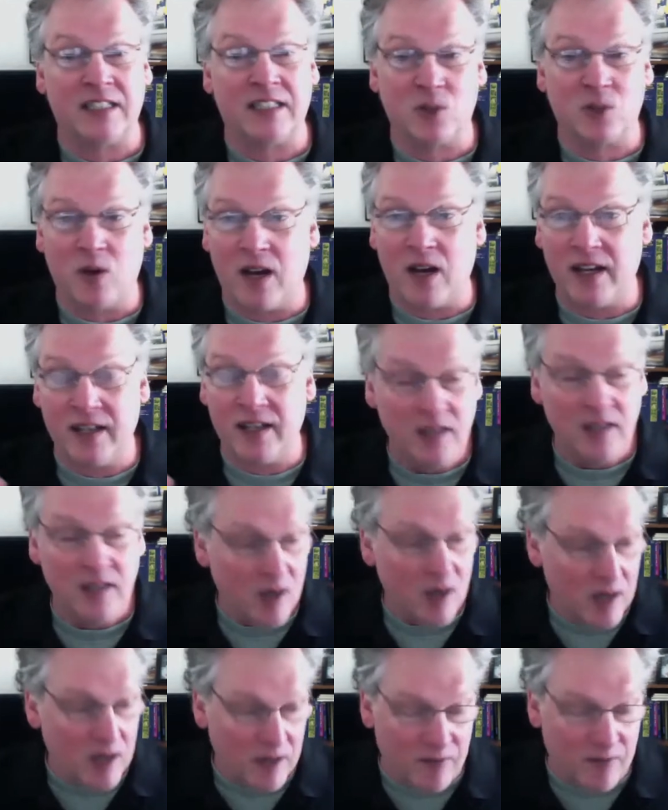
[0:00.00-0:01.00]
So
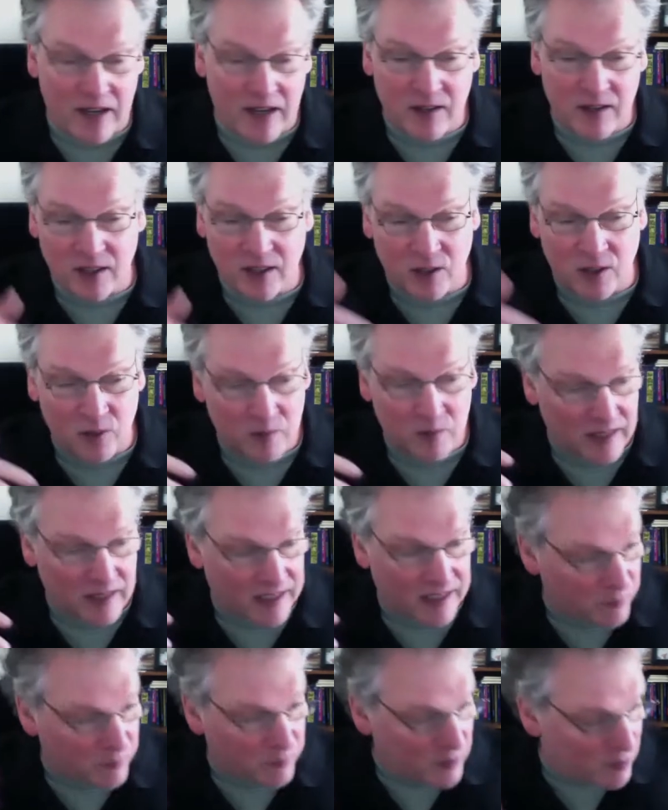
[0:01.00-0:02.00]
if
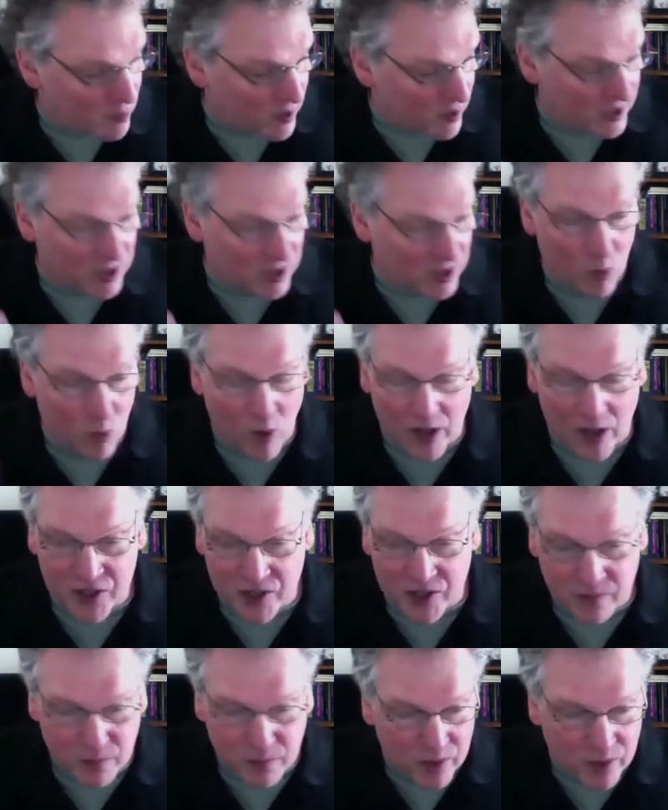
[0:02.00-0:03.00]
we want to go watch
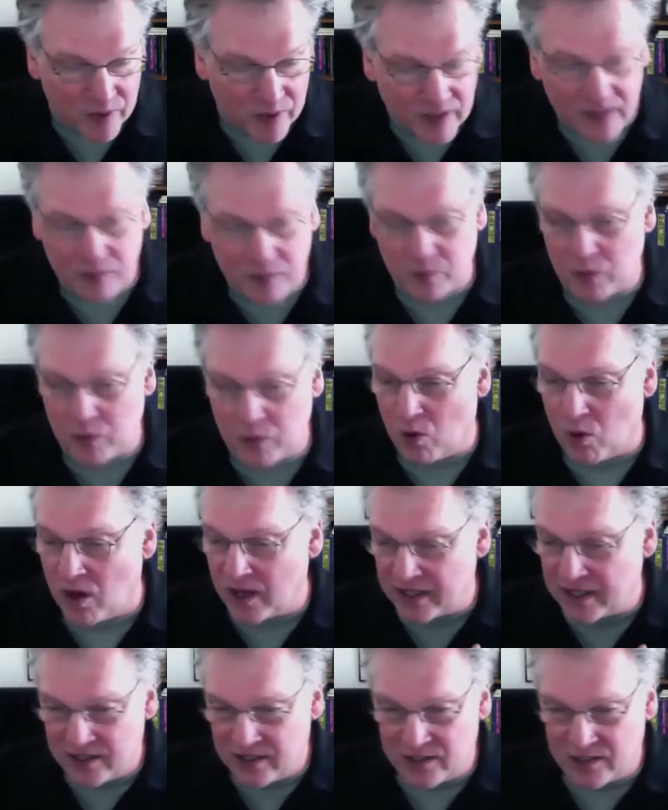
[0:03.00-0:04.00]
a movie, we
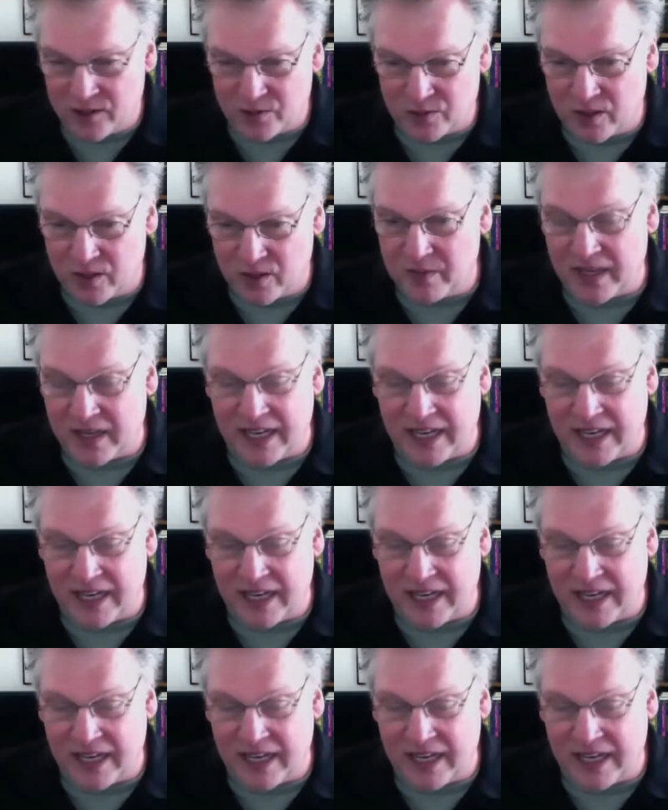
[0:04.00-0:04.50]
walk into the room,